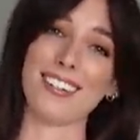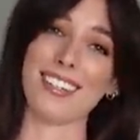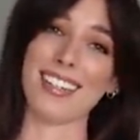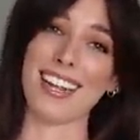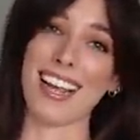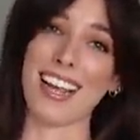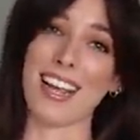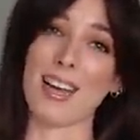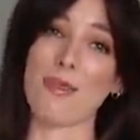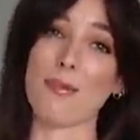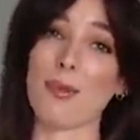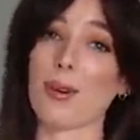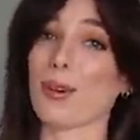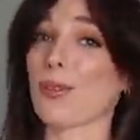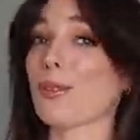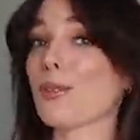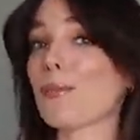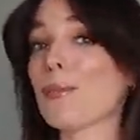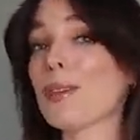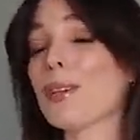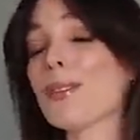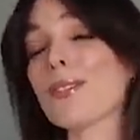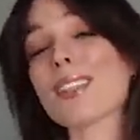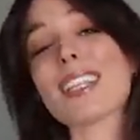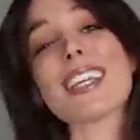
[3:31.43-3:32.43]
today and we're going
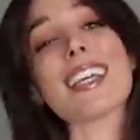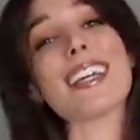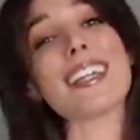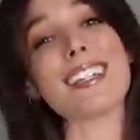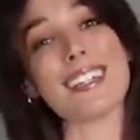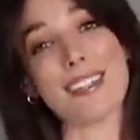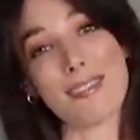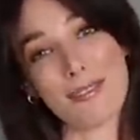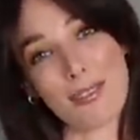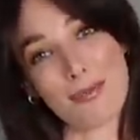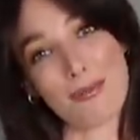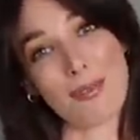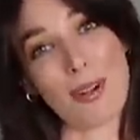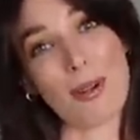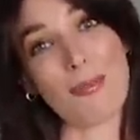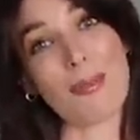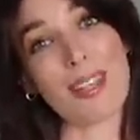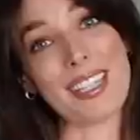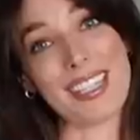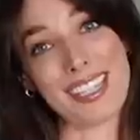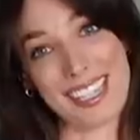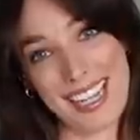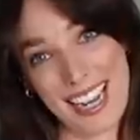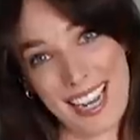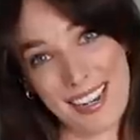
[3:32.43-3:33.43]
to be using a different rum
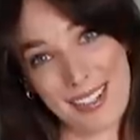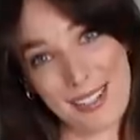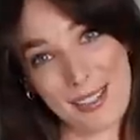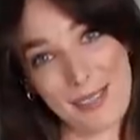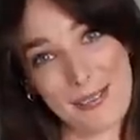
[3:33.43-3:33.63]
instead.